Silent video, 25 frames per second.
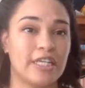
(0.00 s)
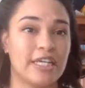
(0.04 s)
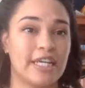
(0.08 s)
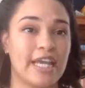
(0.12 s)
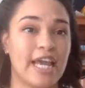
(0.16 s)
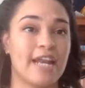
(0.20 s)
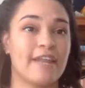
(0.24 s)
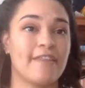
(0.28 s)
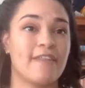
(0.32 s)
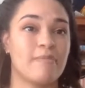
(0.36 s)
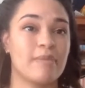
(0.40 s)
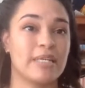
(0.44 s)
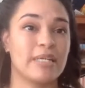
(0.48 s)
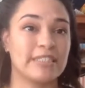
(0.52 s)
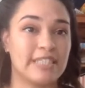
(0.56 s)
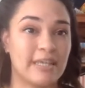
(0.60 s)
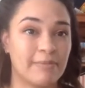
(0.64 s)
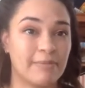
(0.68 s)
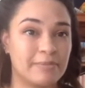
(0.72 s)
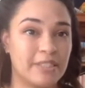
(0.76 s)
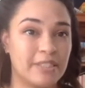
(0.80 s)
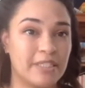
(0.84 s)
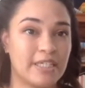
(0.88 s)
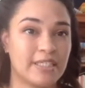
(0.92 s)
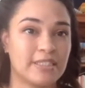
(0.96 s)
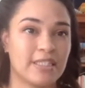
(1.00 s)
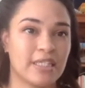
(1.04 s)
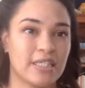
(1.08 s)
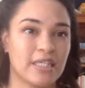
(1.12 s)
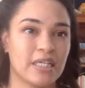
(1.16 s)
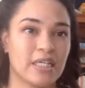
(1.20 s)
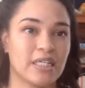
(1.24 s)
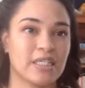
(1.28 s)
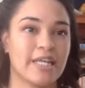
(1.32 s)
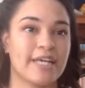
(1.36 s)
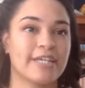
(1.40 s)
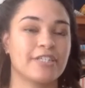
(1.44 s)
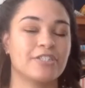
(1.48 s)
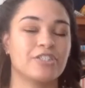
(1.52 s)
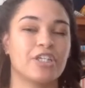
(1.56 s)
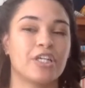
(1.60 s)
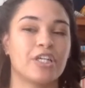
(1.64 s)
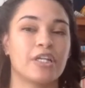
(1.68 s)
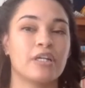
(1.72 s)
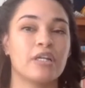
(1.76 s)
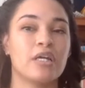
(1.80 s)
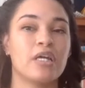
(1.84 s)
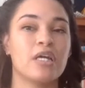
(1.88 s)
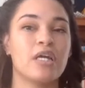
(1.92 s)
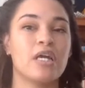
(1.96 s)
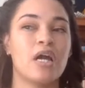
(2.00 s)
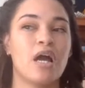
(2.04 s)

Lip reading: and getting them accepted into the collection,